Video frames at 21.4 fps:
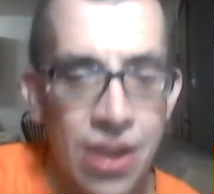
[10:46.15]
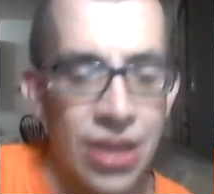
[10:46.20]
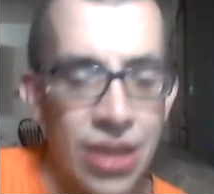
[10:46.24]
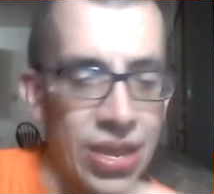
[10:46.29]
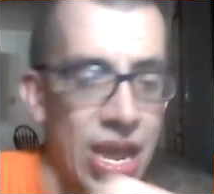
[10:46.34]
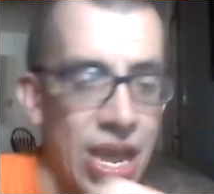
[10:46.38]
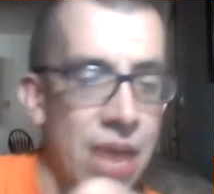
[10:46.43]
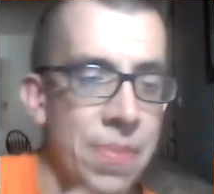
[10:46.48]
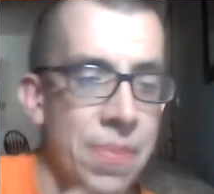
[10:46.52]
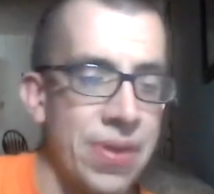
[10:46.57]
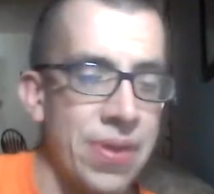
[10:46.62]

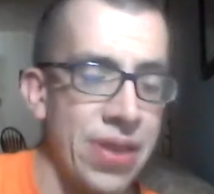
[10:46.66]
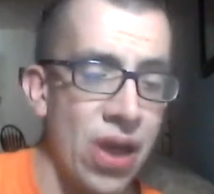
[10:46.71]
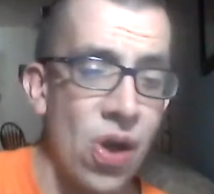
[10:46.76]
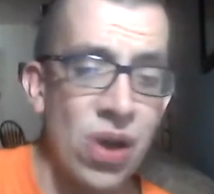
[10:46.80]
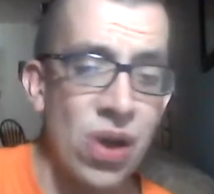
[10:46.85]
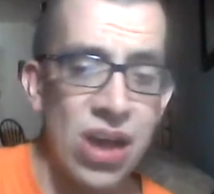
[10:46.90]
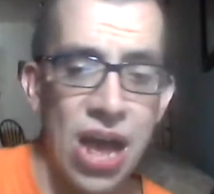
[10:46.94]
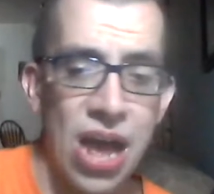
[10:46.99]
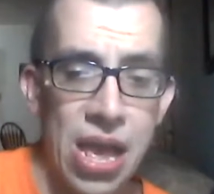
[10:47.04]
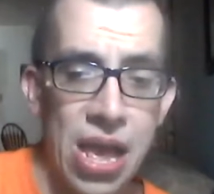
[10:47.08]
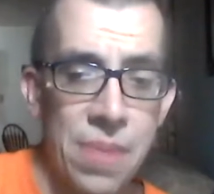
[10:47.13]
Like I am
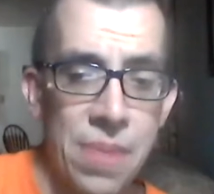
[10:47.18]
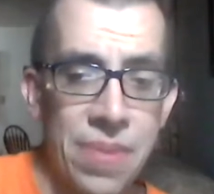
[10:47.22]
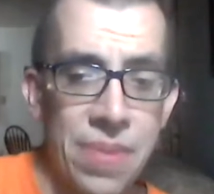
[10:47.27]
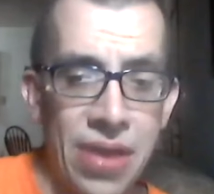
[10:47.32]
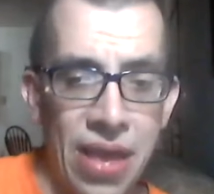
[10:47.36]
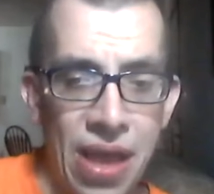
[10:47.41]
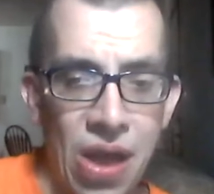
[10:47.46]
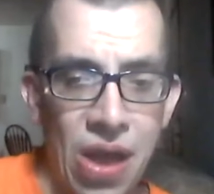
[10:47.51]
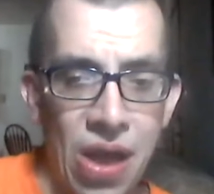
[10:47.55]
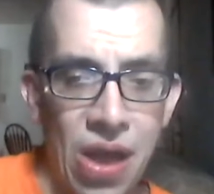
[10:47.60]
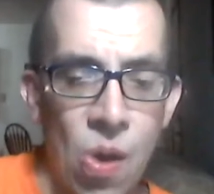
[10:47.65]

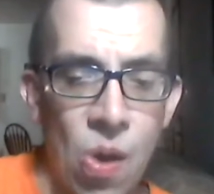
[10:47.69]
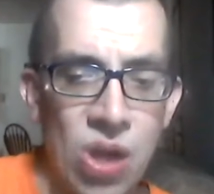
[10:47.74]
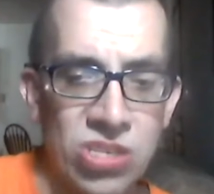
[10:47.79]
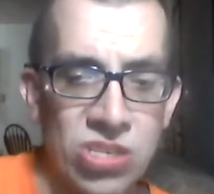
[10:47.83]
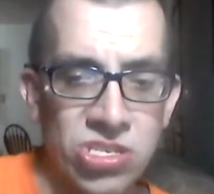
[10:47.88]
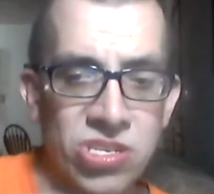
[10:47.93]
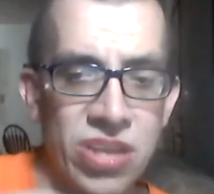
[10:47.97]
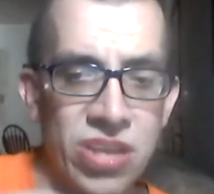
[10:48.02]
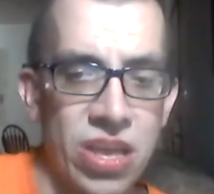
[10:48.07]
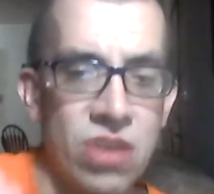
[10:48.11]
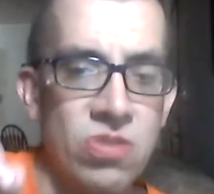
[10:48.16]
an
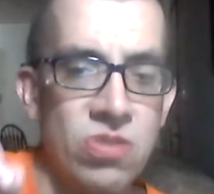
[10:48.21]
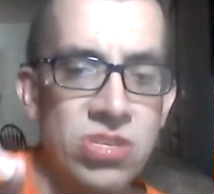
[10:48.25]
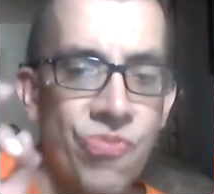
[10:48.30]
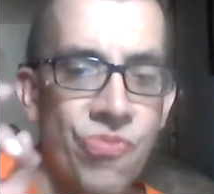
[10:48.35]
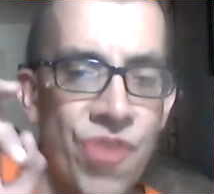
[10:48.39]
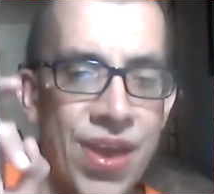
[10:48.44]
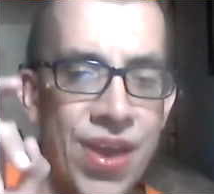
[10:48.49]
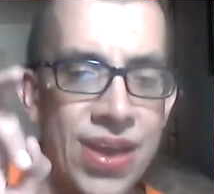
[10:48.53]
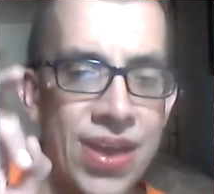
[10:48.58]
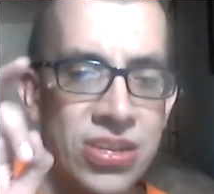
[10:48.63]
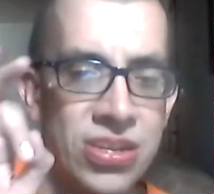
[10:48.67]
Austin Aries
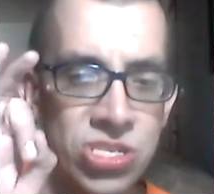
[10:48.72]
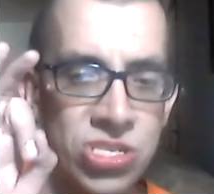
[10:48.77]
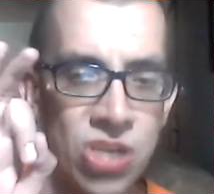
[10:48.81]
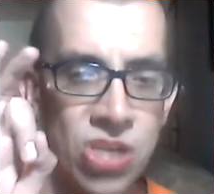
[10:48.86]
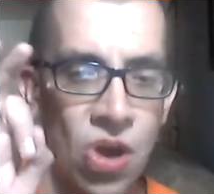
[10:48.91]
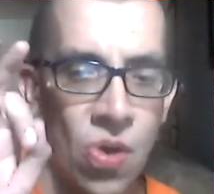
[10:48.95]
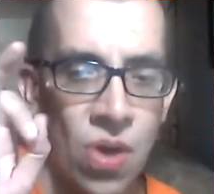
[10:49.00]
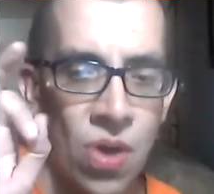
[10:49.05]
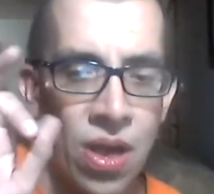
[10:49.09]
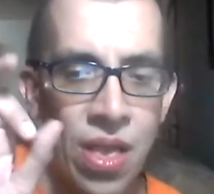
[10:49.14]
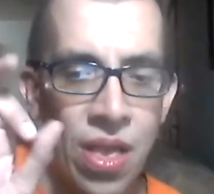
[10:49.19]
fan,
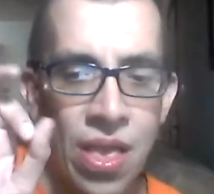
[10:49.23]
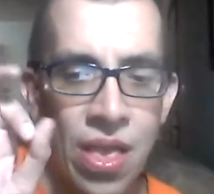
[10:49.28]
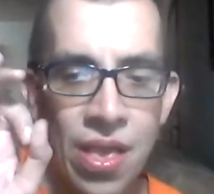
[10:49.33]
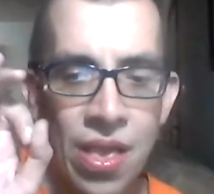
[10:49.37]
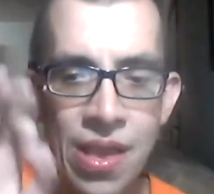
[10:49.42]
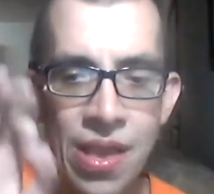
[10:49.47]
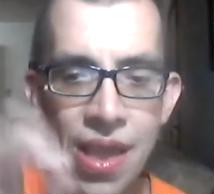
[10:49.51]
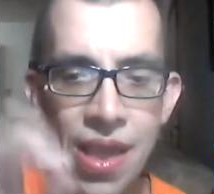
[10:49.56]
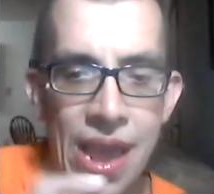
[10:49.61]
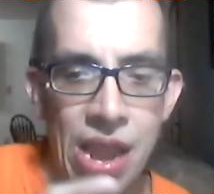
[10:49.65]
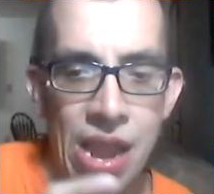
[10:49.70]
so
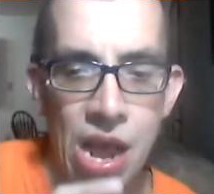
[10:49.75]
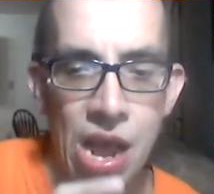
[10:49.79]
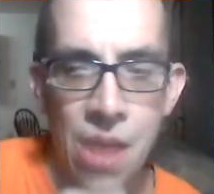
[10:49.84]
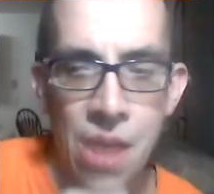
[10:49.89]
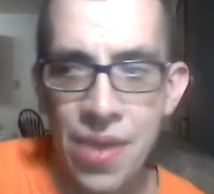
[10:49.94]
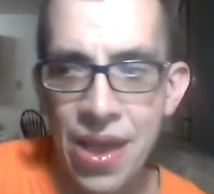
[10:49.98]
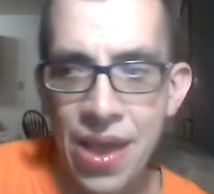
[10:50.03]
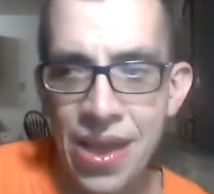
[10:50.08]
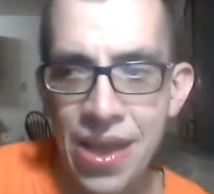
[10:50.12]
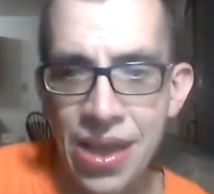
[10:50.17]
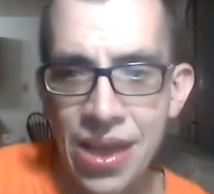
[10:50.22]

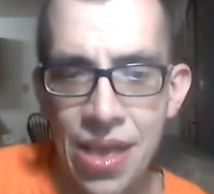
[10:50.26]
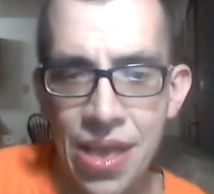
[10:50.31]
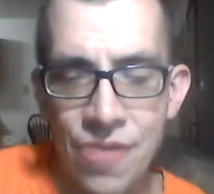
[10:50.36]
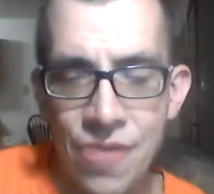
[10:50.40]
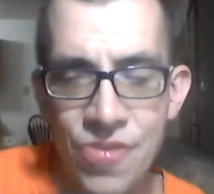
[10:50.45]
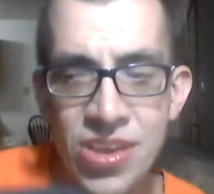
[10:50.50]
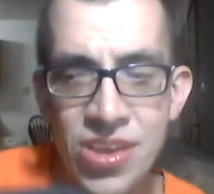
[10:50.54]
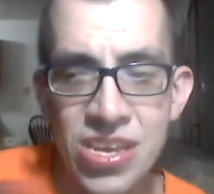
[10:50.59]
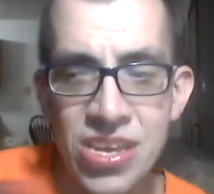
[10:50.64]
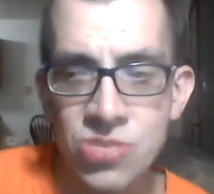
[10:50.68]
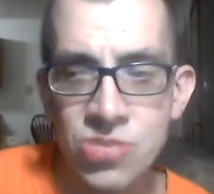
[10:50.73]
and I
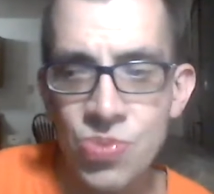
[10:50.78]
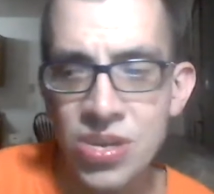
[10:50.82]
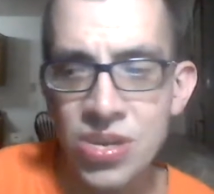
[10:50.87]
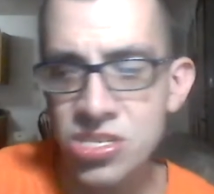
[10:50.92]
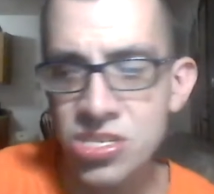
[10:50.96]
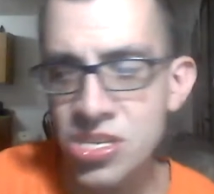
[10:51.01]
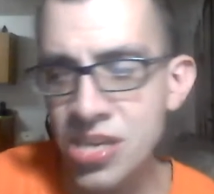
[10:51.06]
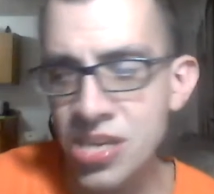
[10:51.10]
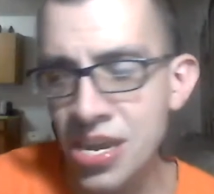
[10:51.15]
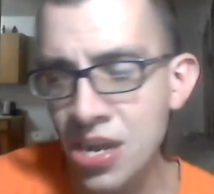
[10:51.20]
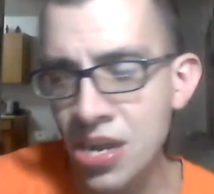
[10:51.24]
think he's
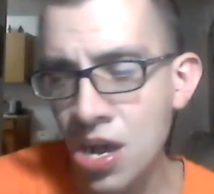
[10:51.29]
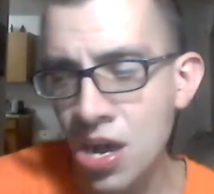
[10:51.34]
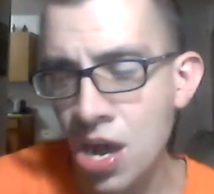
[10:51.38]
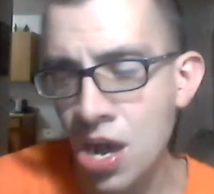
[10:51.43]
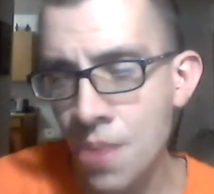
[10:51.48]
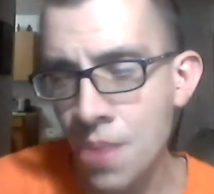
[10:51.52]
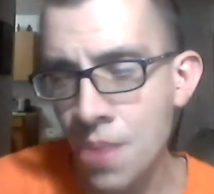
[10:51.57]
wrestling at